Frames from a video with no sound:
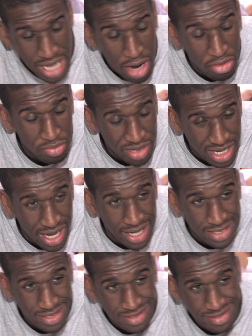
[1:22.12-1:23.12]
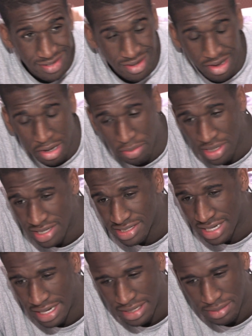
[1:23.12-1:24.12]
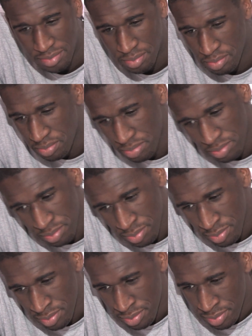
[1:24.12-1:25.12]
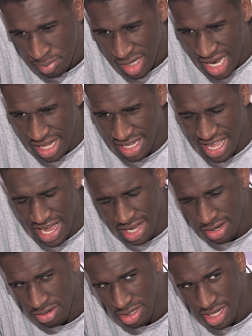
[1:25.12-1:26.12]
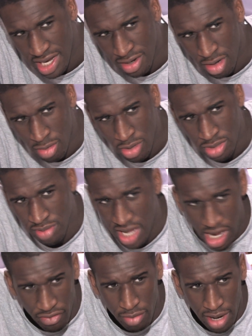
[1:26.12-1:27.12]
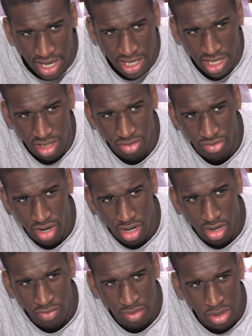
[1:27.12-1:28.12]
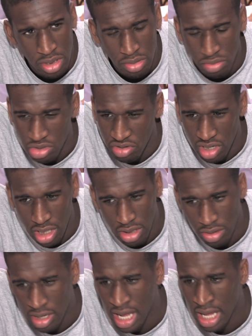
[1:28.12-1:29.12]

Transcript: That would be nice. You know what I mean? Like, kind of like they had in Orlando almost, but everybody getting involved, 3-on-3.